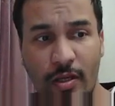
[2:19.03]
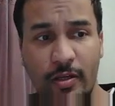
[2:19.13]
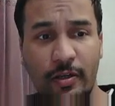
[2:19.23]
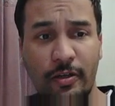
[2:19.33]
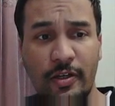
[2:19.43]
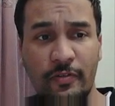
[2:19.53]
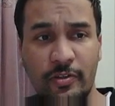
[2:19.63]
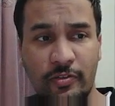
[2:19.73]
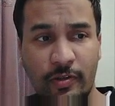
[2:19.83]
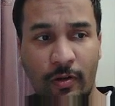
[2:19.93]
It gives
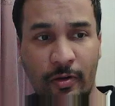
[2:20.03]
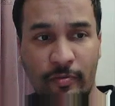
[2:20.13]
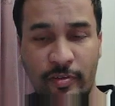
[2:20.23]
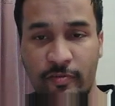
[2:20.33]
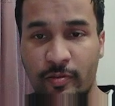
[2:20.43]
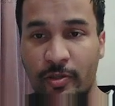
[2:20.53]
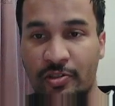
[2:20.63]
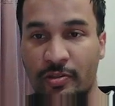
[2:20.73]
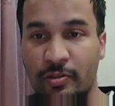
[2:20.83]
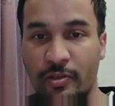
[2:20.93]
us a lot of
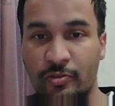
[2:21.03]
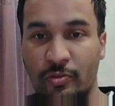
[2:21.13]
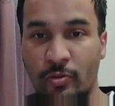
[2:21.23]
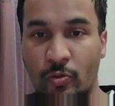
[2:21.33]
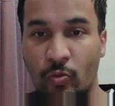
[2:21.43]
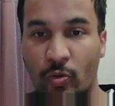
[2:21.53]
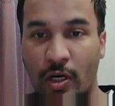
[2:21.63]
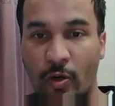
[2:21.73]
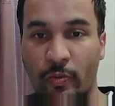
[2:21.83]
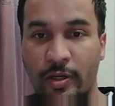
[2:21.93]
information as to
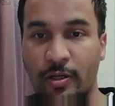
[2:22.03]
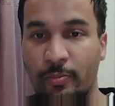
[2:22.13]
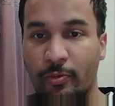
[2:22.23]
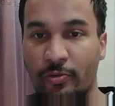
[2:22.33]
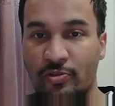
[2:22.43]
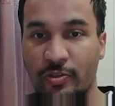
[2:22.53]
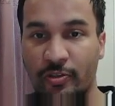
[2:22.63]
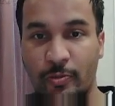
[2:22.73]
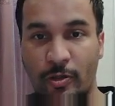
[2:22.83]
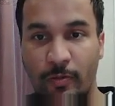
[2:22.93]
how we can approach
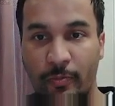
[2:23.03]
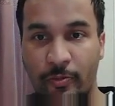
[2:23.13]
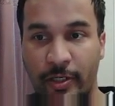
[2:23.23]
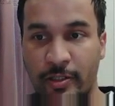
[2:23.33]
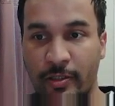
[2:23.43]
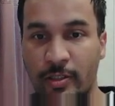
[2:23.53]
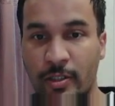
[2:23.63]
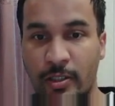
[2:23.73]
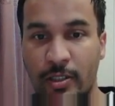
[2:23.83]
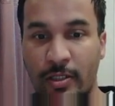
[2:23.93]
this problem, right?
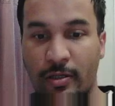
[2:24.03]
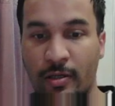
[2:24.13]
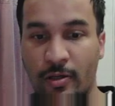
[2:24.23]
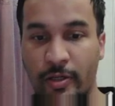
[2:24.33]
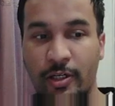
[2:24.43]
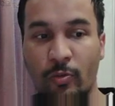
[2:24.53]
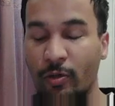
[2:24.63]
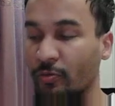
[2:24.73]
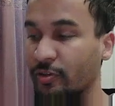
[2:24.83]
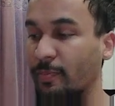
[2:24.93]
Now, anyone
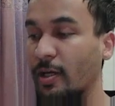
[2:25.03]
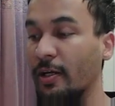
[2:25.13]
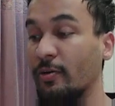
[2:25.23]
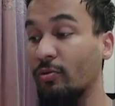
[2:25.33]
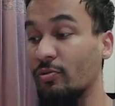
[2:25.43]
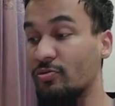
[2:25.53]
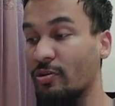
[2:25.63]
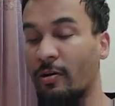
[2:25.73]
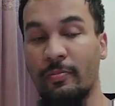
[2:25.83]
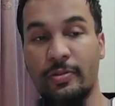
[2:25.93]
who's applying to this
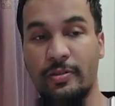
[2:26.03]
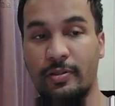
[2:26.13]
job,